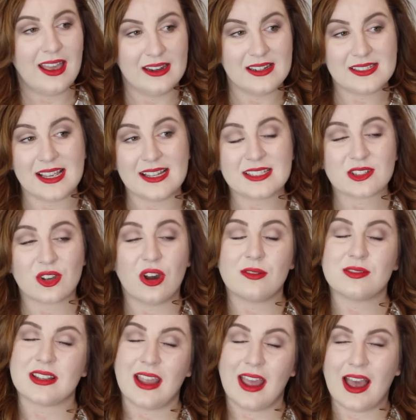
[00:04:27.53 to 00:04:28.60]
and I said to Scott,
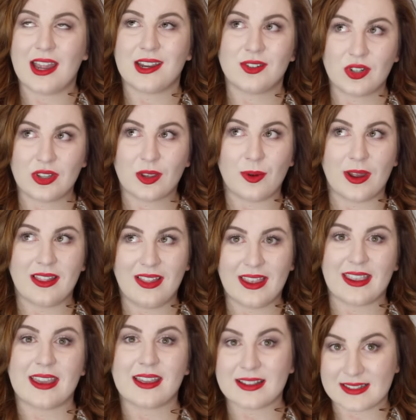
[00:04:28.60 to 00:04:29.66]
I was like, I really quite
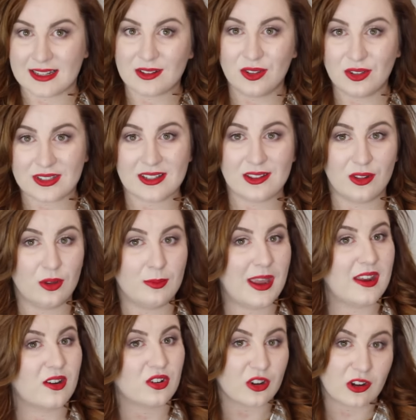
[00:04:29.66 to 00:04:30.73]
like it, because I'd looked at the
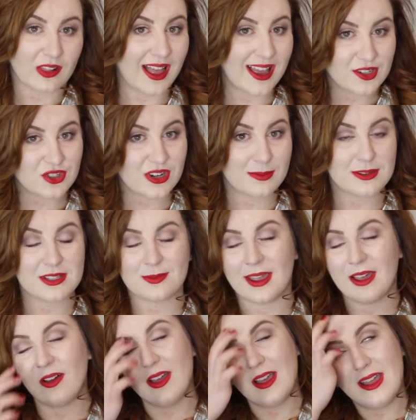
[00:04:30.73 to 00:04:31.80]
Lumiere on our last trip as
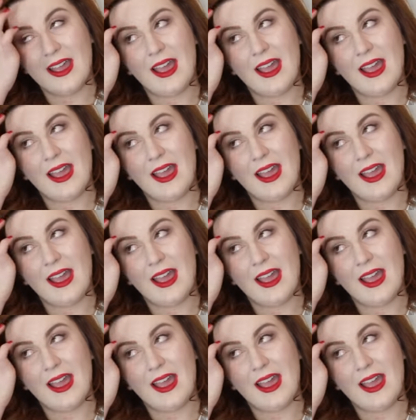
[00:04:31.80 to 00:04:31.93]
well,